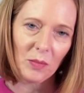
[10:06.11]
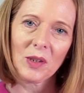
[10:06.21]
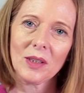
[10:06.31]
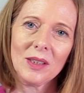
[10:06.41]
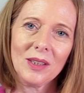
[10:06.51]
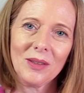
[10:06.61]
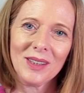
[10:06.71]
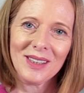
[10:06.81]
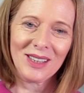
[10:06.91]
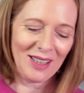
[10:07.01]

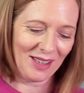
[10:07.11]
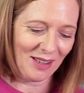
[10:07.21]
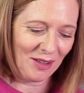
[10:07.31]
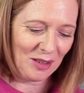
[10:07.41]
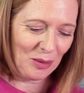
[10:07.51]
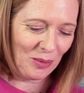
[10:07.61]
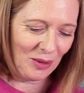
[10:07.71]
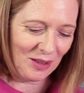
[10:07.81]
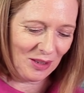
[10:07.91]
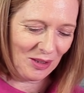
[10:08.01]
bacteria in this
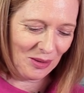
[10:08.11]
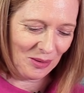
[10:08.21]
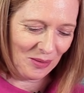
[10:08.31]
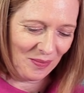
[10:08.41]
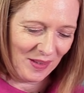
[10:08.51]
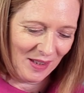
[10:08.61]
world too.